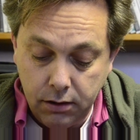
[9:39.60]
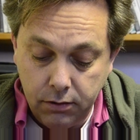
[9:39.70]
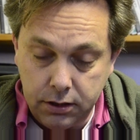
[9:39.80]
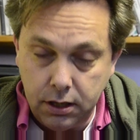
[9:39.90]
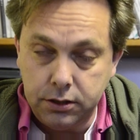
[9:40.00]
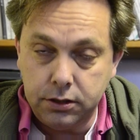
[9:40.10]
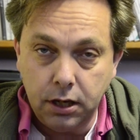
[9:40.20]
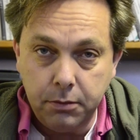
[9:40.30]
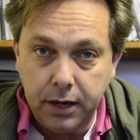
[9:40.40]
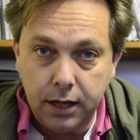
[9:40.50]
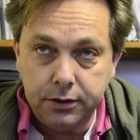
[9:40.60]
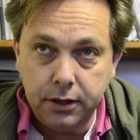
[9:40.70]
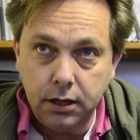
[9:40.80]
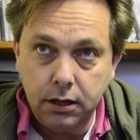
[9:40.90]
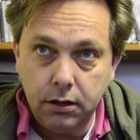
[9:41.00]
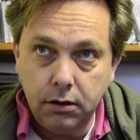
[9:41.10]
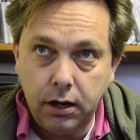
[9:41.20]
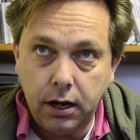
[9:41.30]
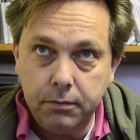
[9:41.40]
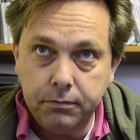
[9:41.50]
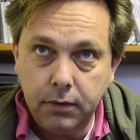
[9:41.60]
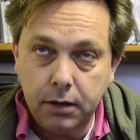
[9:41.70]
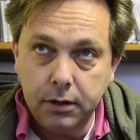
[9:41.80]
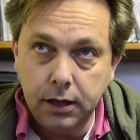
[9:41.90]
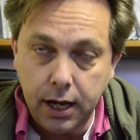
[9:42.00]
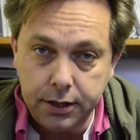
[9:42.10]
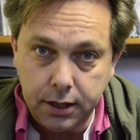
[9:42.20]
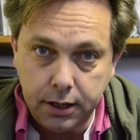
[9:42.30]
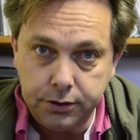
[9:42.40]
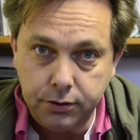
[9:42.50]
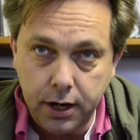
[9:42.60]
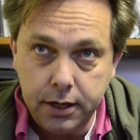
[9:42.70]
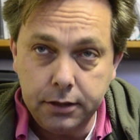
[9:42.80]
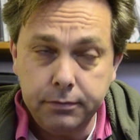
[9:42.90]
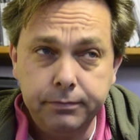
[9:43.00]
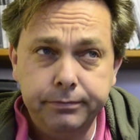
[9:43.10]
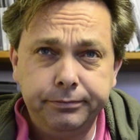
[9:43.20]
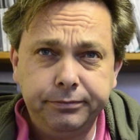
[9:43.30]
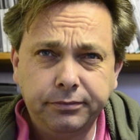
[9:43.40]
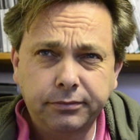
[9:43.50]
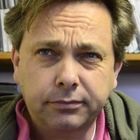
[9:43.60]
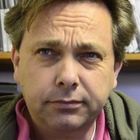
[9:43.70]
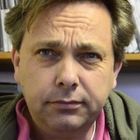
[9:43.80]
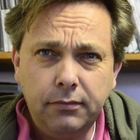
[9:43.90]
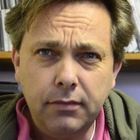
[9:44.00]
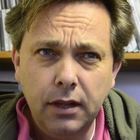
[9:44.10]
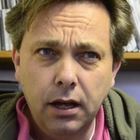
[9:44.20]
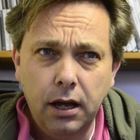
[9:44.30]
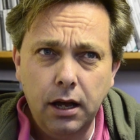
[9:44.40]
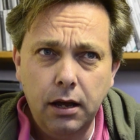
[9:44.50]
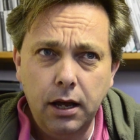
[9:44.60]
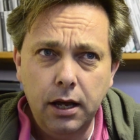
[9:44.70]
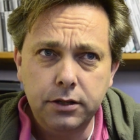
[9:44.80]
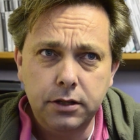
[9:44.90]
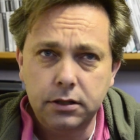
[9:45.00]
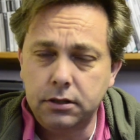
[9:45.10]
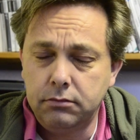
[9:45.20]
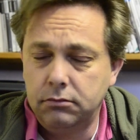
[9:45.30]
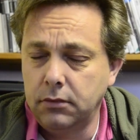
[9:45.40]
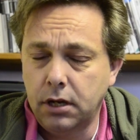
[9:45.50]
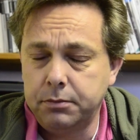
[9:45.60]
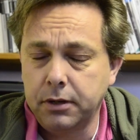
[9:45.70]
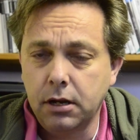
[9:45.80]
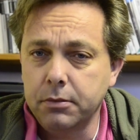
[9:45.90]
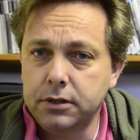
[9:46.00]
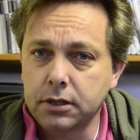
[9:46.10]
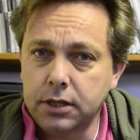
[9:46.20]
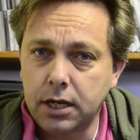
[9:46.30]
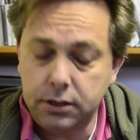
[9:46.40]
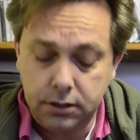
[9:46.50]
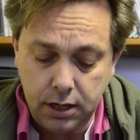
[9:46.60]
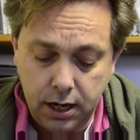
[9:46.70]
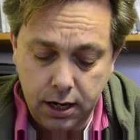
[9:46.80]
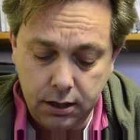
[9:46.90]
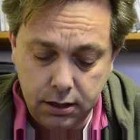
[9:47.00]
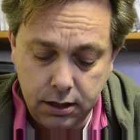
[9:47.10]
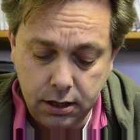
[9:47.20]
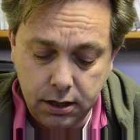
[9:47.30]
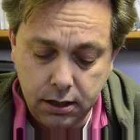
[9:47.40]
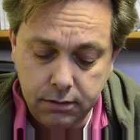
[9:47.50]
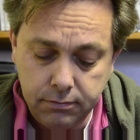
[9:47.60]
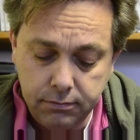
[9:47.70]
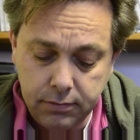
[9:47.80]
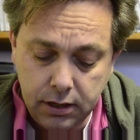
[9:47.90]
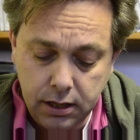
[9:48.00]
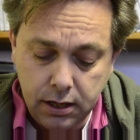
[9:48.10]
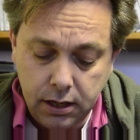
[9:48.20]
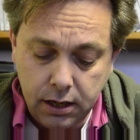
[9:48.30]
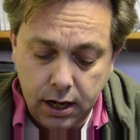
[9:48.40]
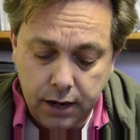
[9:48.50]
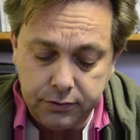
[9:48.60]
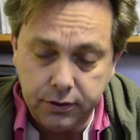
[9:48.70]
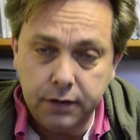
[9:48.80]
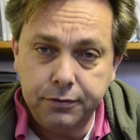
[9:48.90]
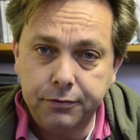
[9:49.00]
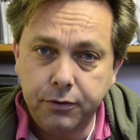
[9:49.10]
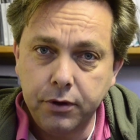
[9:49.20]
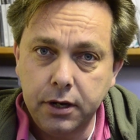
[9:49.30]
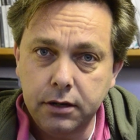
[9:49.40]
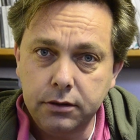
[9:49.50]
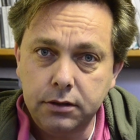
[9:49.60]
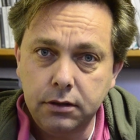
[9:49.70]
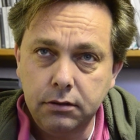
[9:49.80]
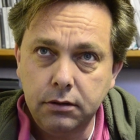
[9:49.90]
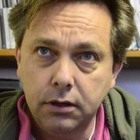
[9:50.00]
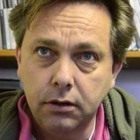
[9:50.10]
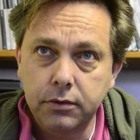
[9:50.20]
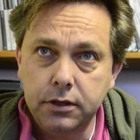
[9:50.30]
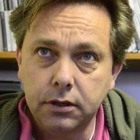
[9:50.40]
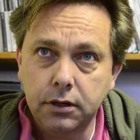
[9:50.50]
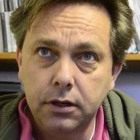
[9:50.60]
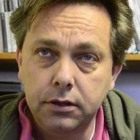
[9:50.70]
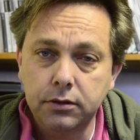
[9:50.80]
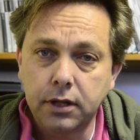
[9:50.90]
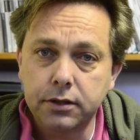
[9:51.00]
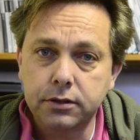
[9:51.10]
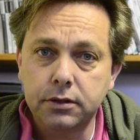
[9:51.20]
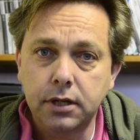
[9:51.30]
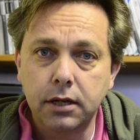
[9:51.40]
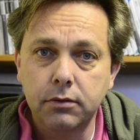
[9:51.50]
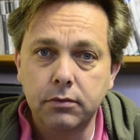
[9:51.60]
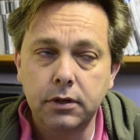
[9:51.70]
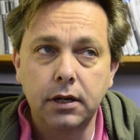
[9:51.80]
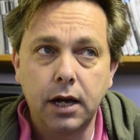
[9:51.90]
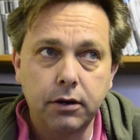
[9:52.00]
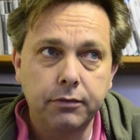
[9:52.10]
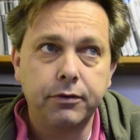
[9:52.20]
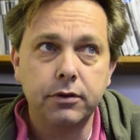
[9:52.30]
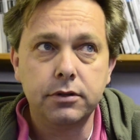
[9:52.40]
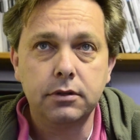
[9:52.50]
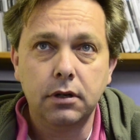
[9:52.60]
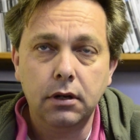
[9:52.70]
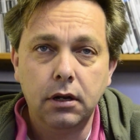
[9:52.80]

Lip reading: but it's not a bad thing, you know. I'm glad that I tried it. It's just not become a success, and I tried for 4 years. You know, we started in 2010. We had our first